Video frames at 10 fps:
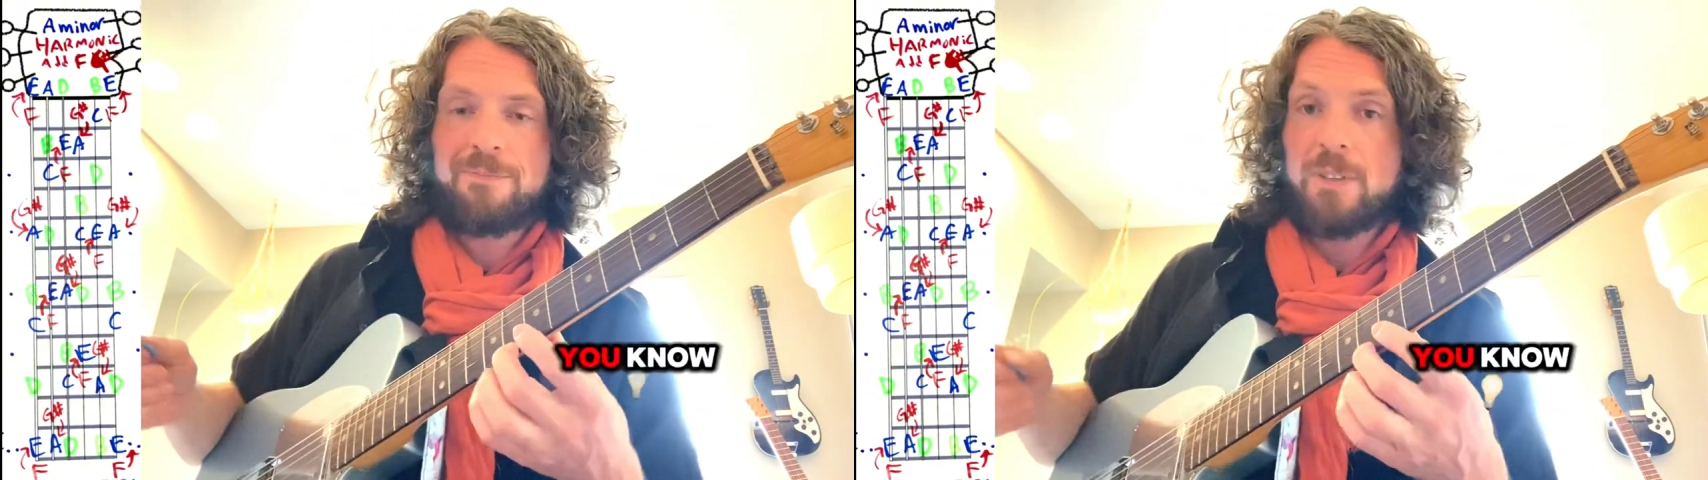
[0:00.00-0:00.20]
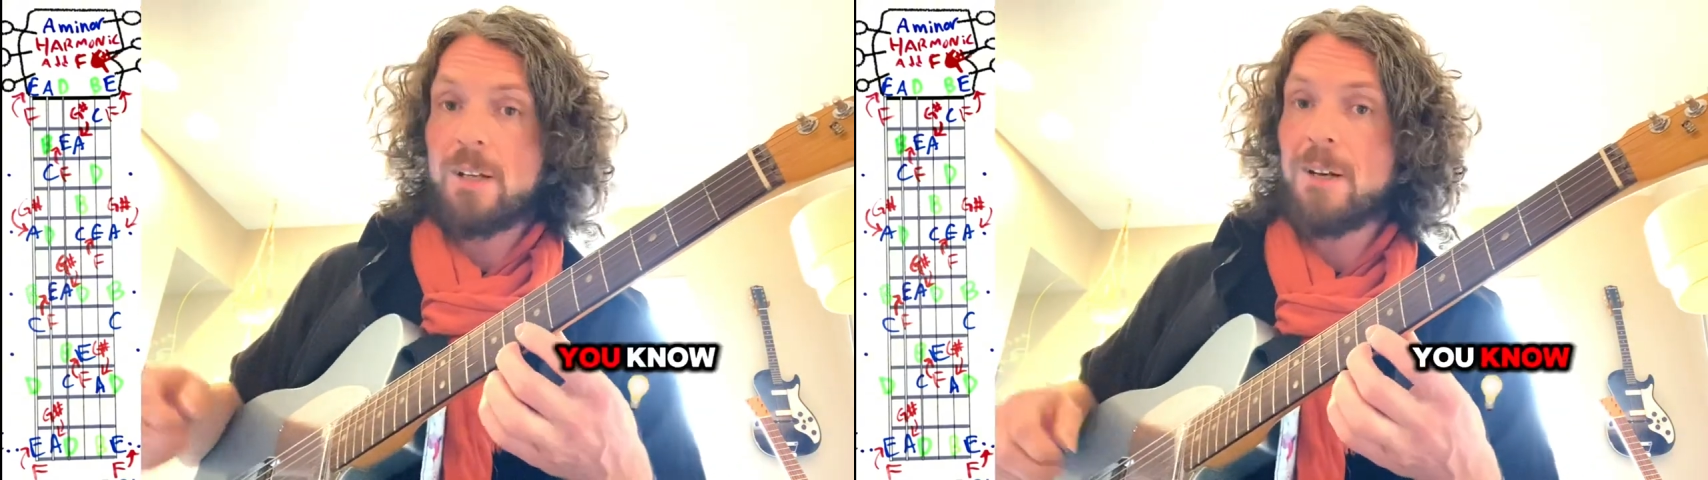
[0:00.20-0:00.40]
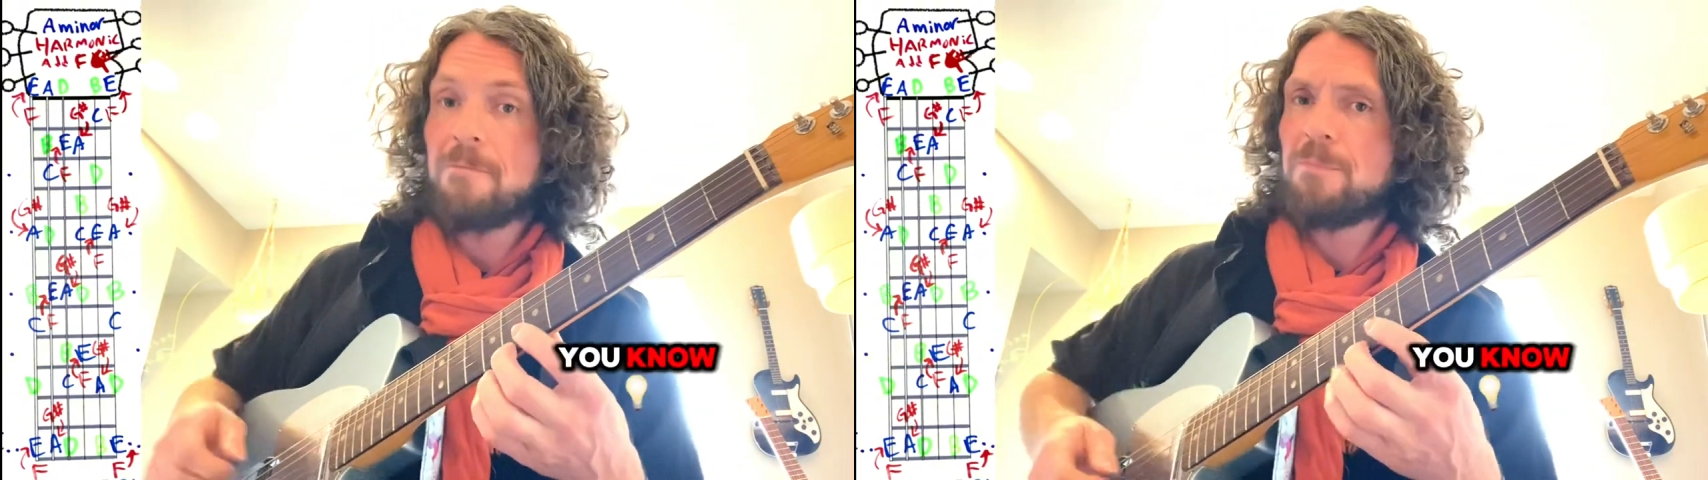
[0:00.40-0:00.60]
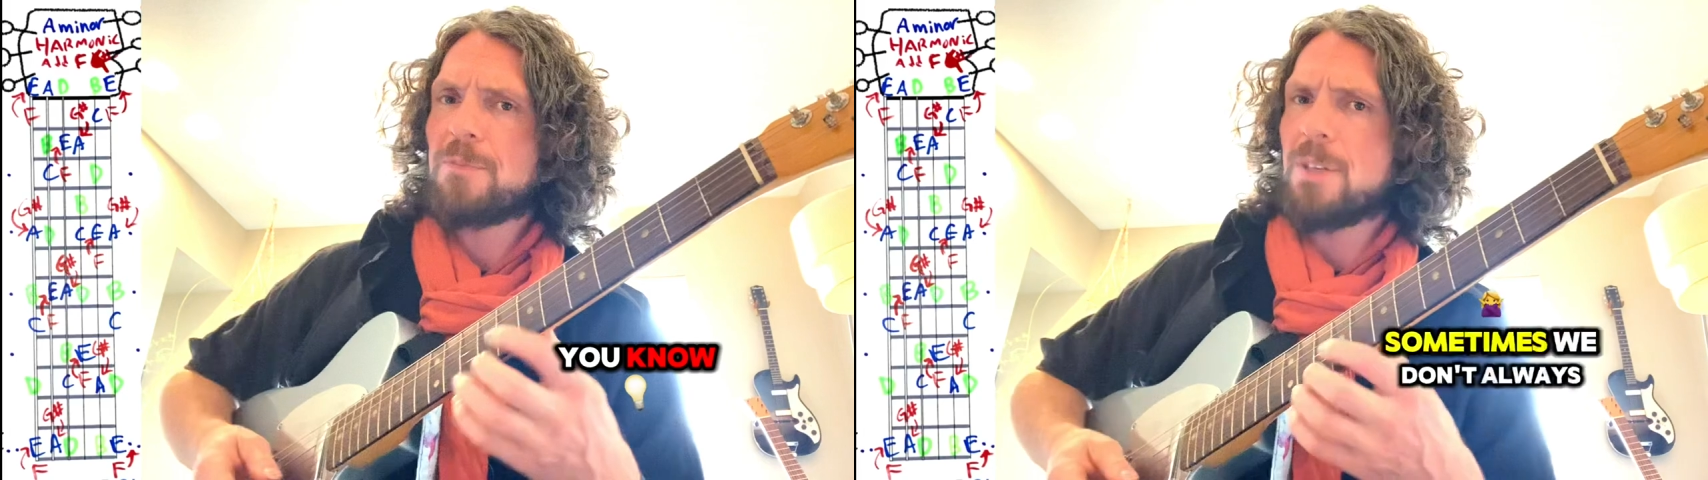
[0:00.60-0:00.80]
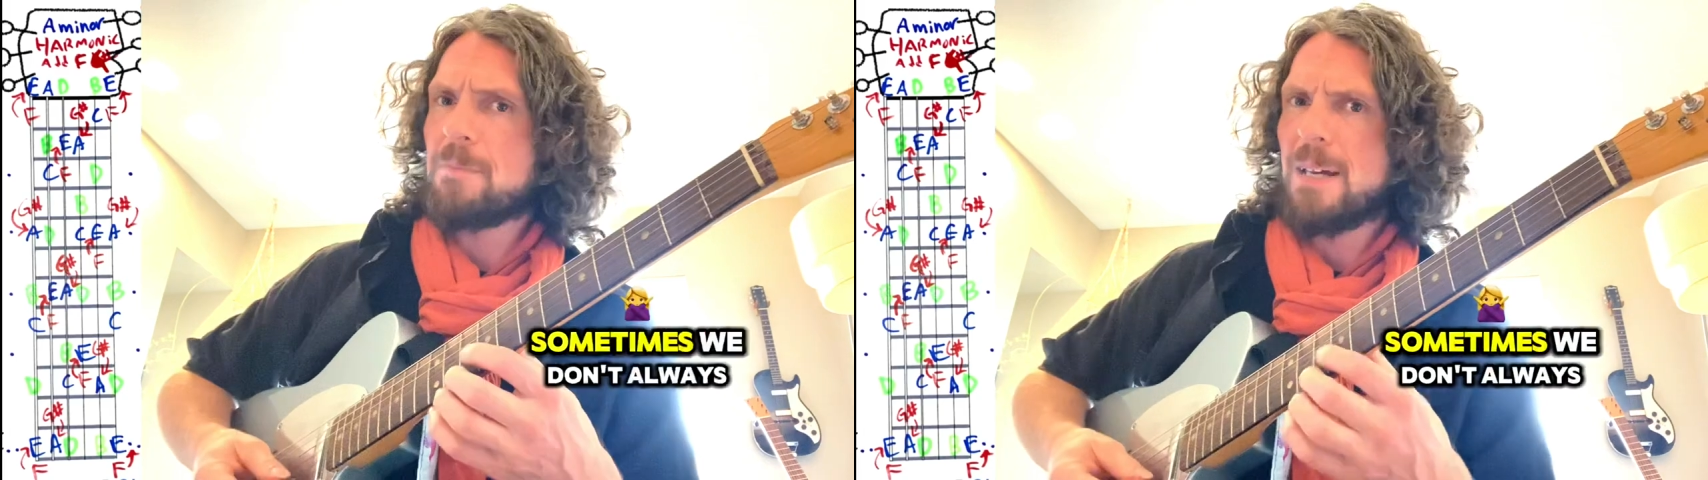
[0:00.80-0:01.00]
You know,
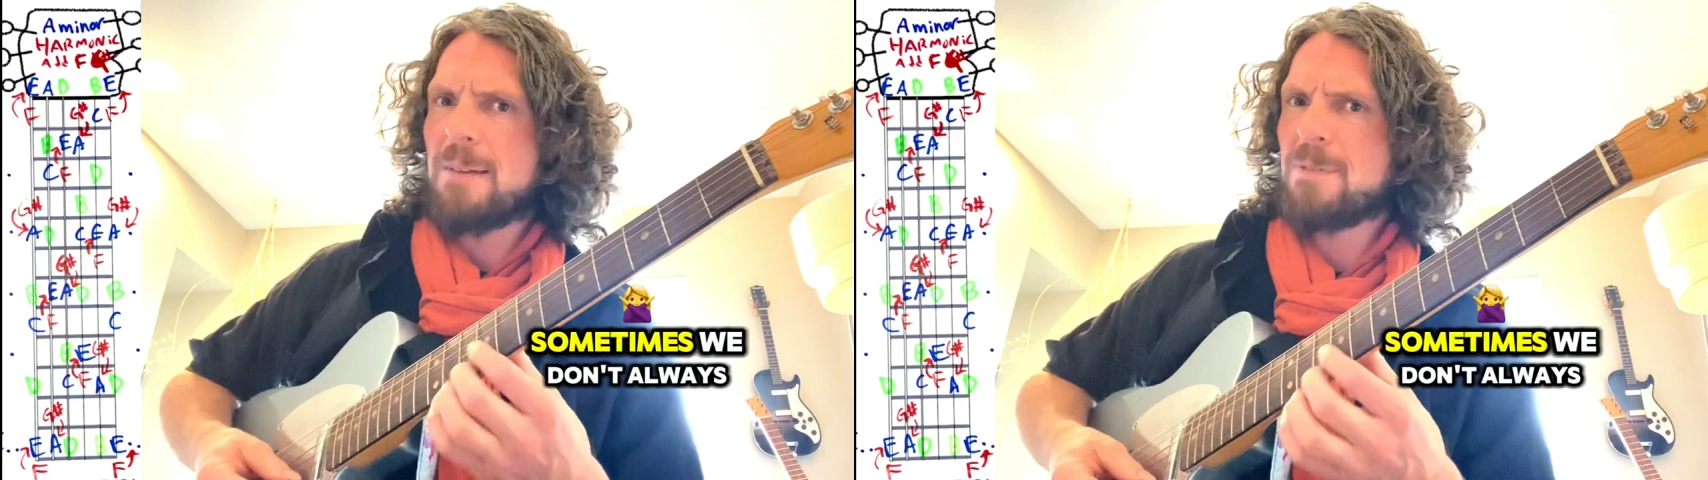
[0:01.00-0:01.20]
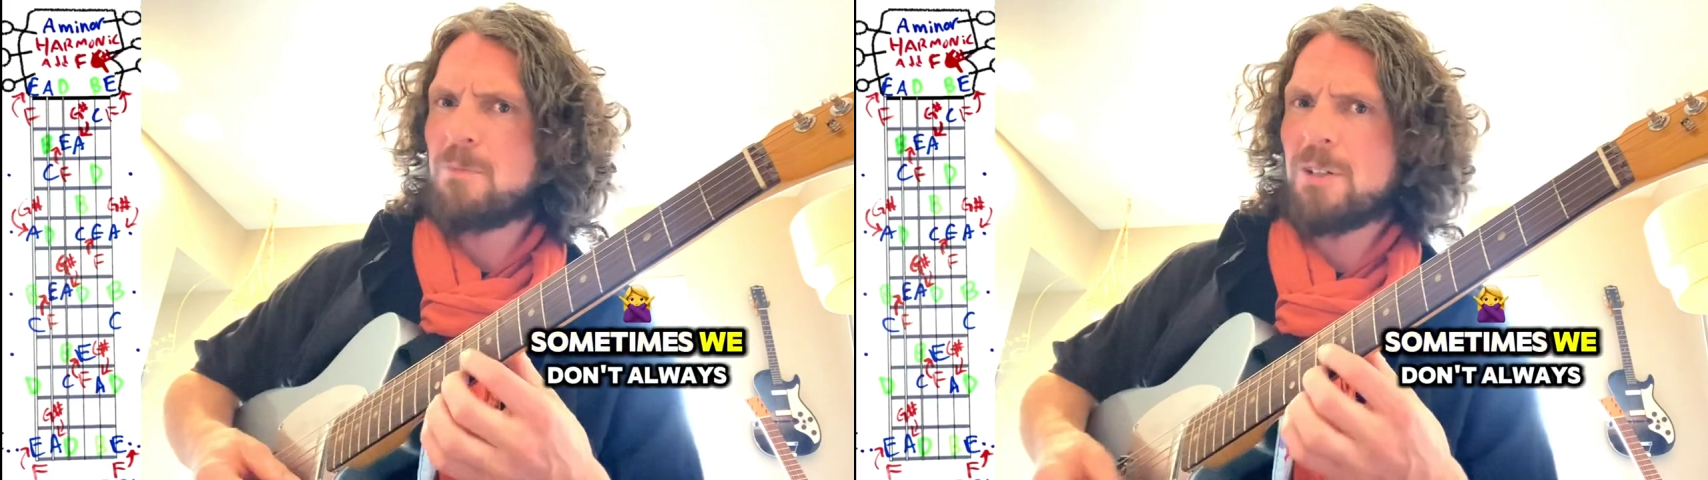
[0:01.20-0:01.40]
sometimes we